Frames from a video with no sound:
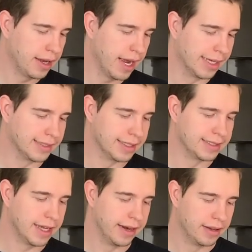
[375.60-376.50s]
As I
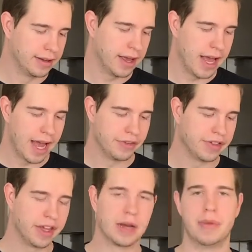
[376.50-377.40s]
said,
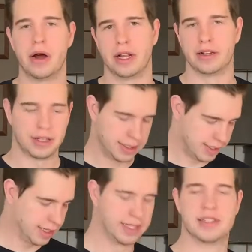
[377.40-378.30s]
everything about it
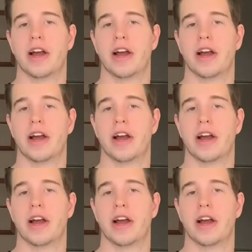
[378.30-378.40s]
is